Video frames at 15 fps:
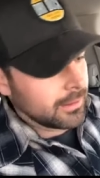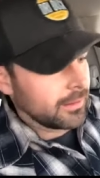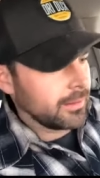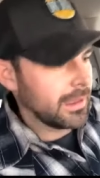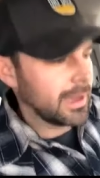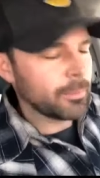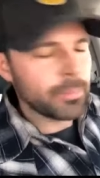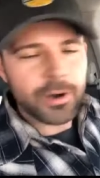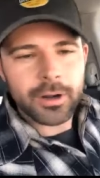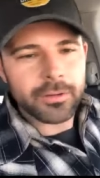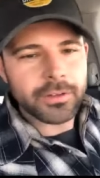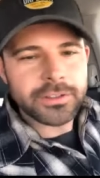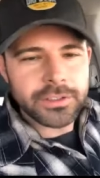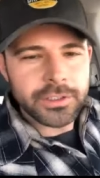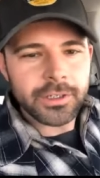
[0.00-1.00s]
that part of
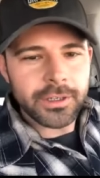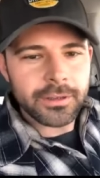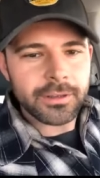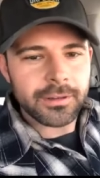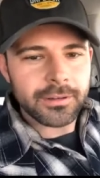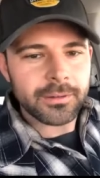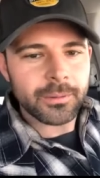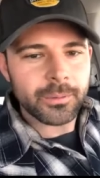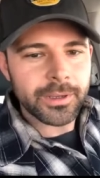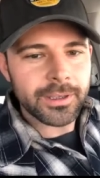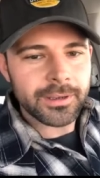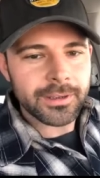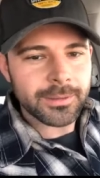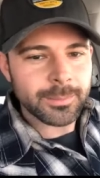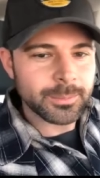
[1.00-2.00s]
it's good. We get
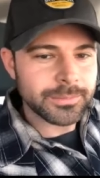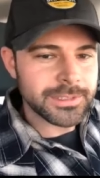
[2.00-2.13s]
to